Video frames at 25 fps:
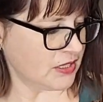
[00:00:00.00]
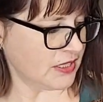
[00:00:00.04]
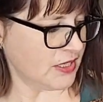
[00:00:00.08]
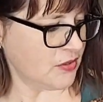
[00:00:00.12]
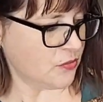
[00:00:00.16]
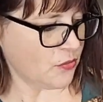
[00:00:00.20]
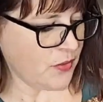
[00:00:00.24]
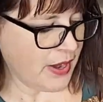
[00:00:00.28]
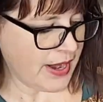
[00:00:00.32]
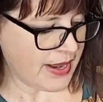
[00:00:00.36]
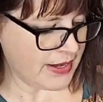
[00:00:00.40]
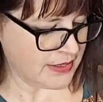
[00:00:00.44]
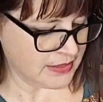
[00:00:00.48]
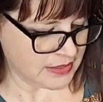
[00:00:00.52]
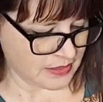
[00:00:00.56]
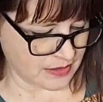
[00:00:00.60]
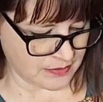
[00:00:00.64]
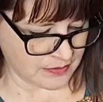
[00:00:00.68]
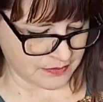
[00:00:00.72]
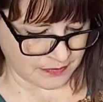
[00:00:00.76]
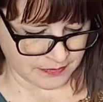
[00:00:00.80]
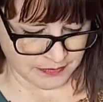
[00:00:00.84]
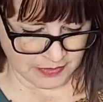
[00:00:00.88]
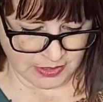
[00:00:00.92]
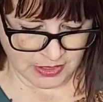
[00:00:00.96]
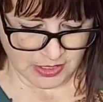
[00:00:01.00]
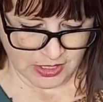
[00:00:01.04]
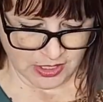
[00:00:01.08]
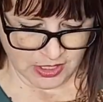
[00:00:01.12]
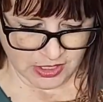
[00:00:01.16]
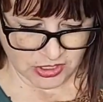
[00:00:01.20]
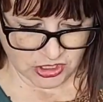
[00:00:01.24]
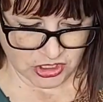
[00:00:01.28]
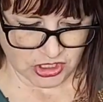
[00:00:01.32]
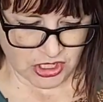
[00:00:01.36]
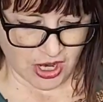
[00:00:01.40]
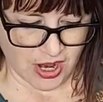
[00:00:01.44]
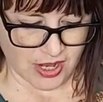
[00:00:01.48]
random
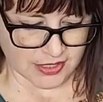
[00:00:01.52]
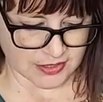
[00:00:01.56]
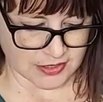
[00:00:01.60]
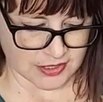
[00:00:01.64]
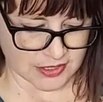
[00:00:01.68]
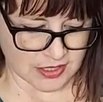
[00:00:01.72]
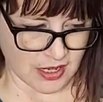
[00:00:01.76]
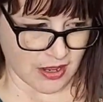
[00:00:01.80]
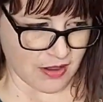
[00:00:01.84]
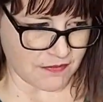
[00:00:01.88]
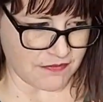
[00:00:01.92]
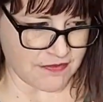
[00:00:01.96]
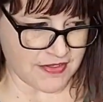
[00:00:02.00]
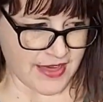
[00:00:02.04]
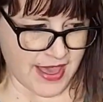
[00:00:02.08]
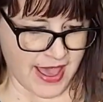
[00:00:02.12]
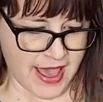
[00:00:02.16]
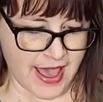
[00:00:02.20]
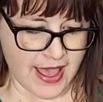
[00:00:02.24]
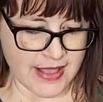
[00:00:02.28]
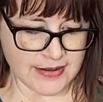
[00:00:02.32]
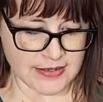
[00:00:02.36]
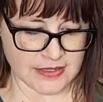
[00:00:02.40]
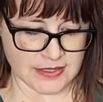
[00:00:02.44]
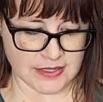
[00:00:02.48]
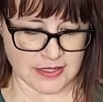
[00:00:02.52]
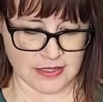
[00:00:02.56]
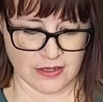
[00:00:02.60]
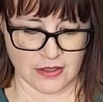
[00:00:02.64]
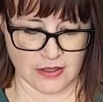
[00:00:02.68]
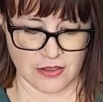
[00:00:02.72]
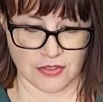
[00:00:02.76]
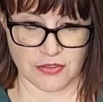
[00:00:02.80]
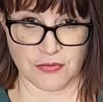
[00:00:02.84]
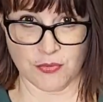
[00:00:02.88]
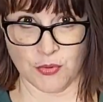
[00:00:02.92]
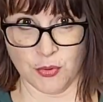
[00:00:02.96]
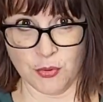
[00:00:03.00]
shots of that
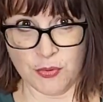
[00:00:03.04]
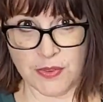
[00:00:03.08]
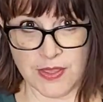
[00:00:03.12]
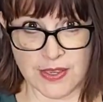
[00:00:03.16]
through